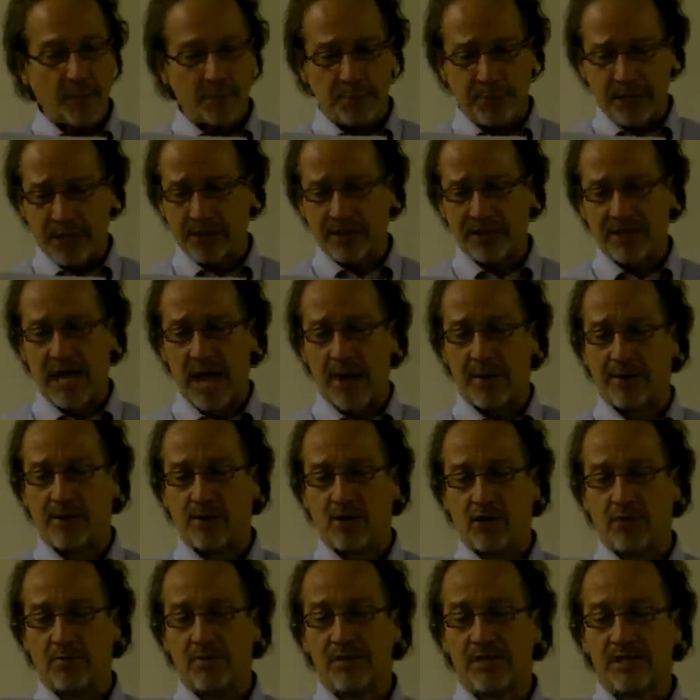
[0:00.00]
parathyroid
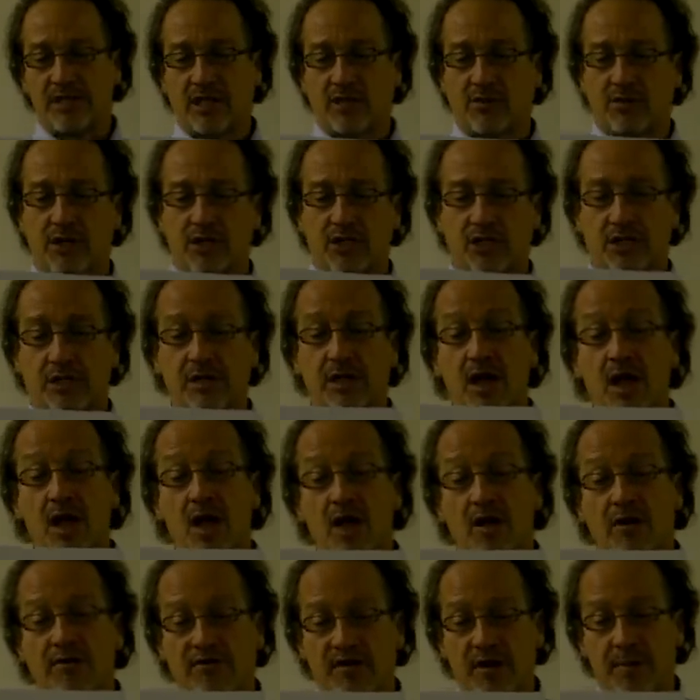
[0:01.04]
hormone secretion
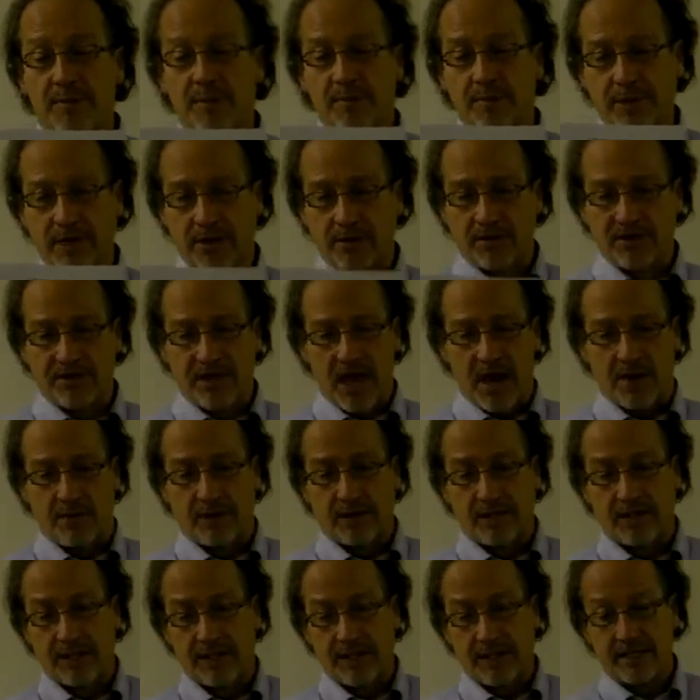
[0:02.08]
from the
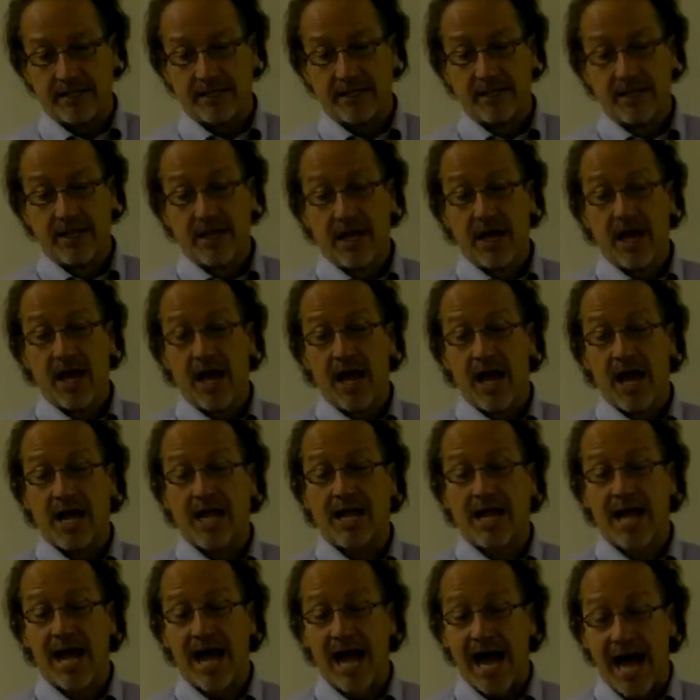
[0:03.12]
parathyroid gland. A
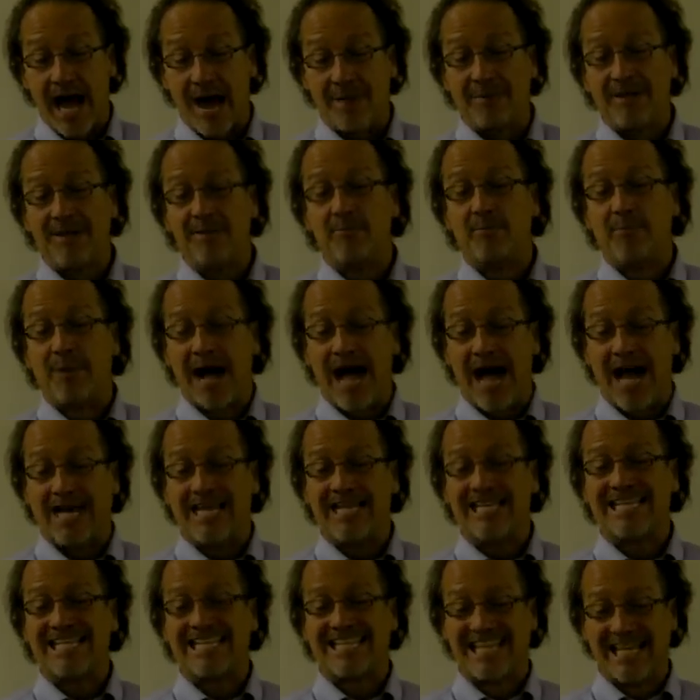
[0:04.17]
common
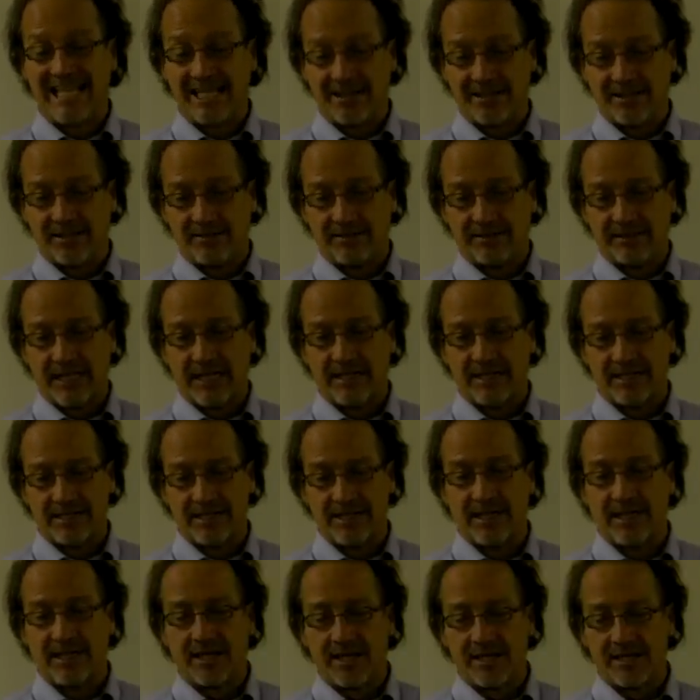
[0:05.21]
body signal, now
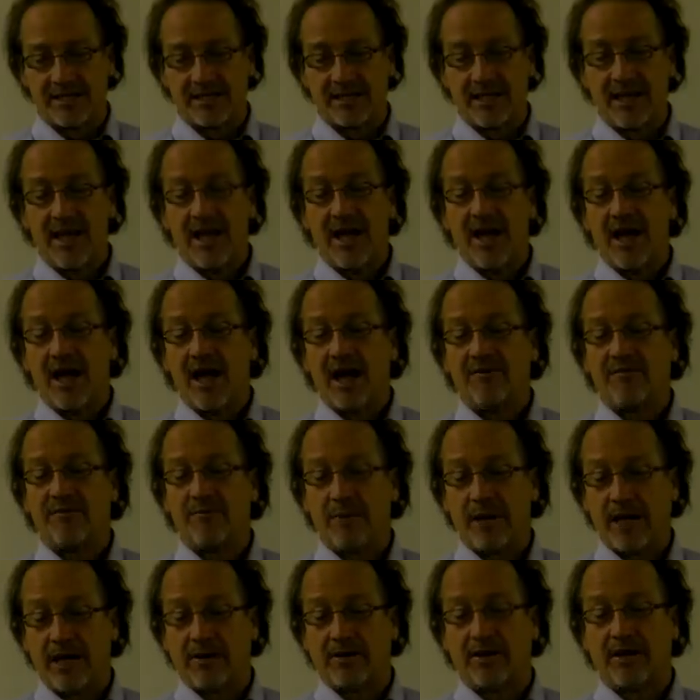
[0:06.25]
listen to this, of
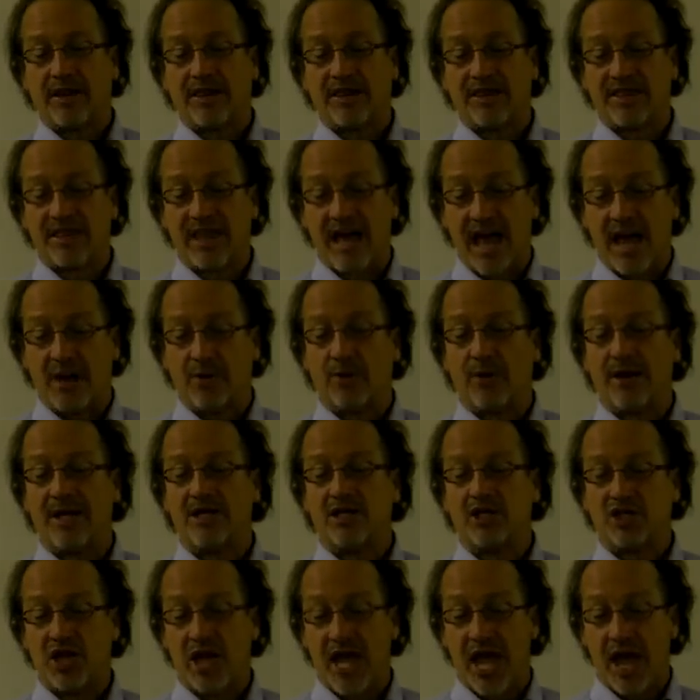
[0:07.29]
parathyroid
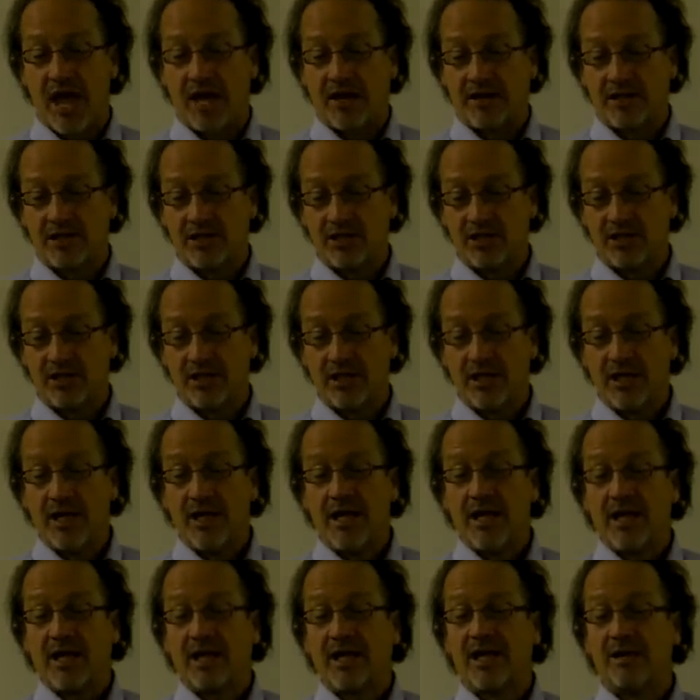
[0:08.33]
challenge
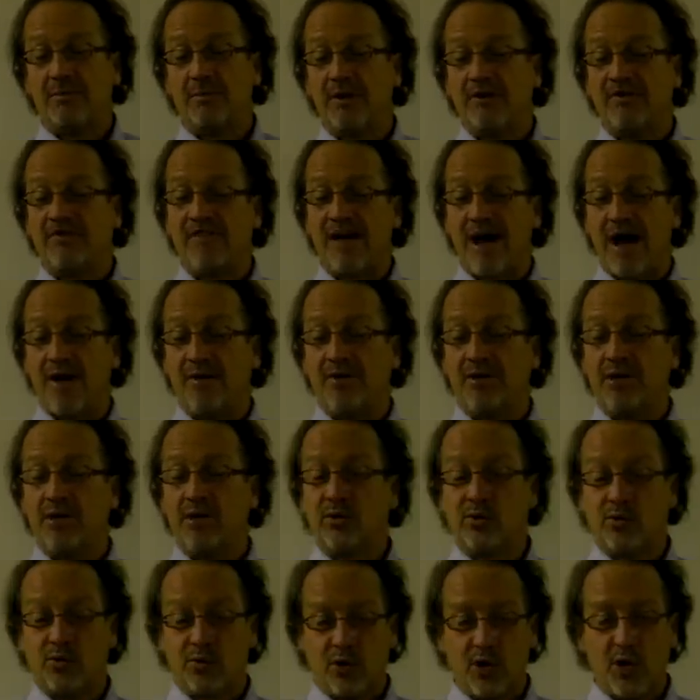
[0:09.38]
can be found in
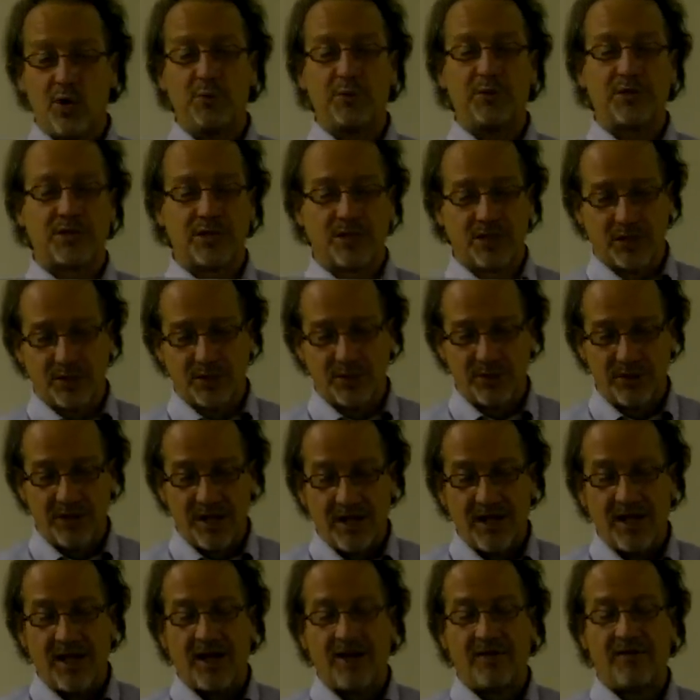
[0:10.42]
Group 2
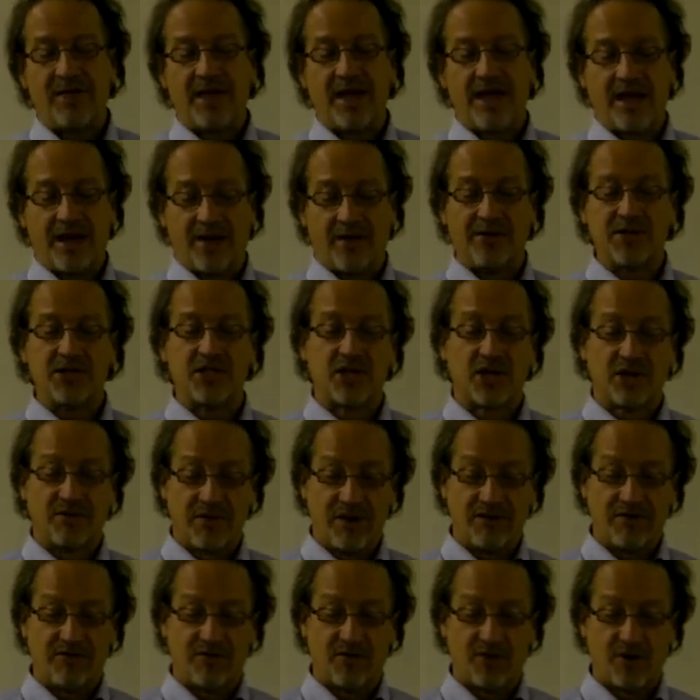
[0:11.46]
of the Health
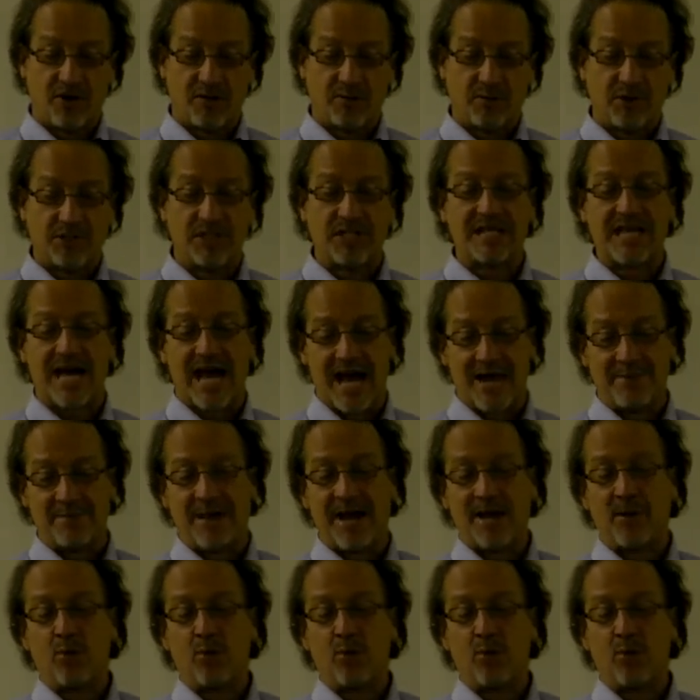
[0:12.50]
Survey Form, which is on my